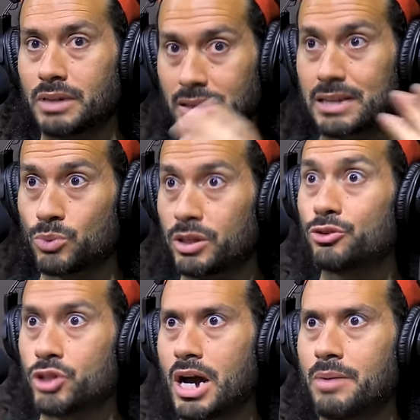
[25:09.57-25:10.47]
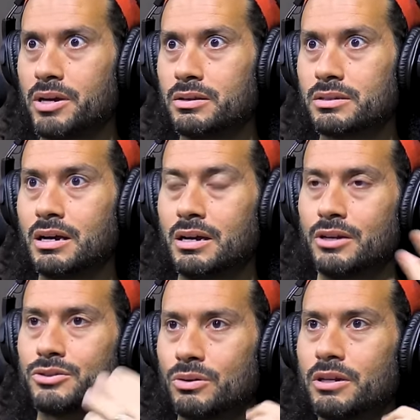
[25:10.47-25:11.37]
Like that's what their job is.
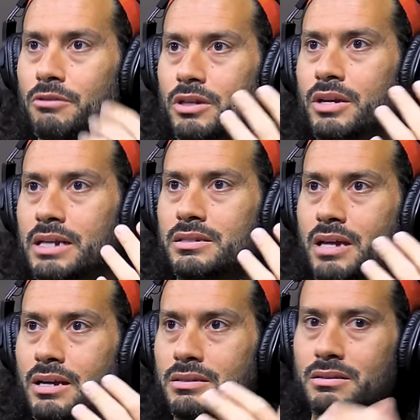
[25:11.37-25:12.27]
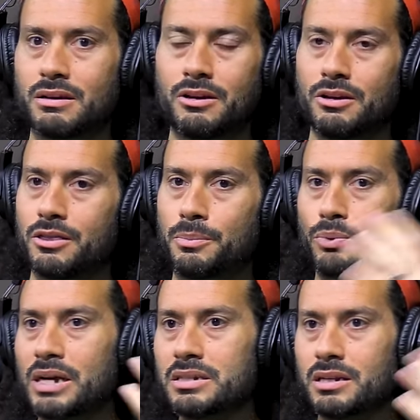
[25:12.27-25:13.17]
So, literally, the United States, the
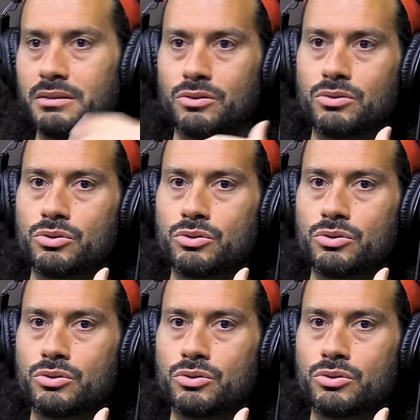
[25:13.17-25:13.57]
president,